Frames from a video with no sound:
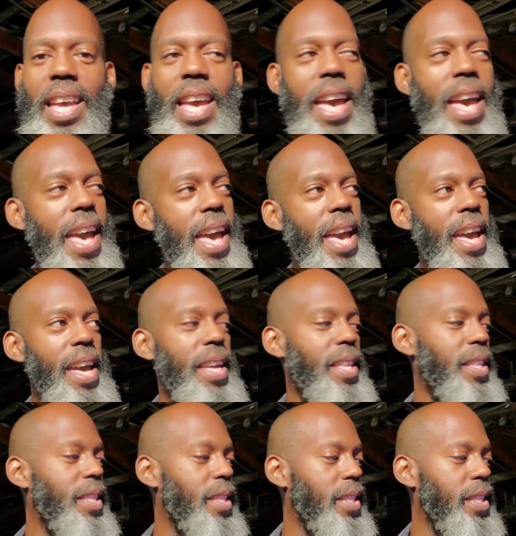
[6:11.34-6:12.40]

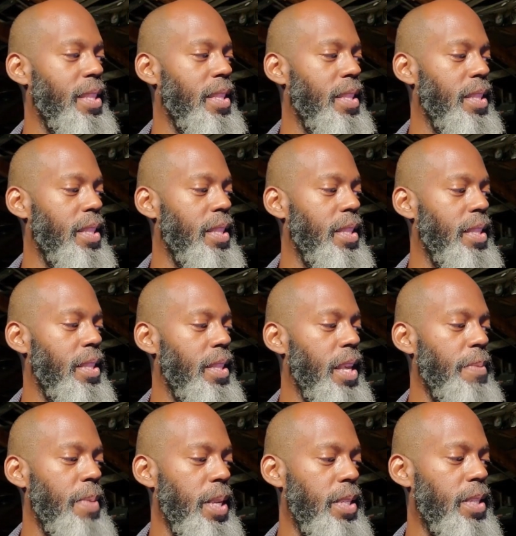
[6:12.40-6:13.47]
and
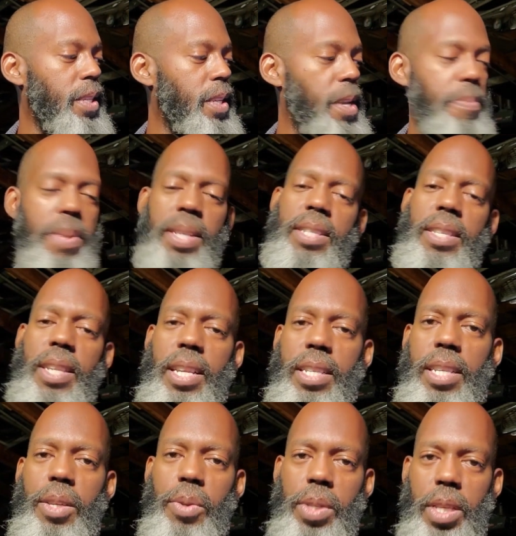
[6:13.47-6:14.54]
they mentioned it mentioned that
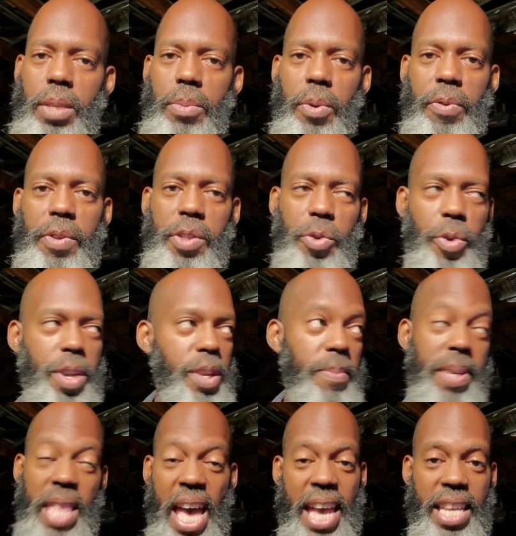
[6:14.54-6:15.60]
she was in the movie
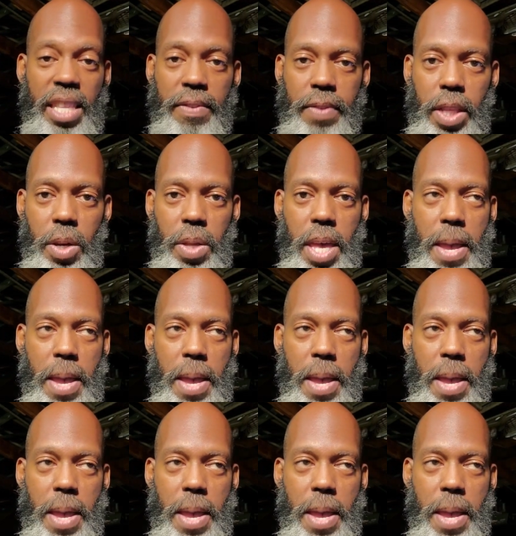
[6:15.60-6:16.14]
Scream, and I didn't even know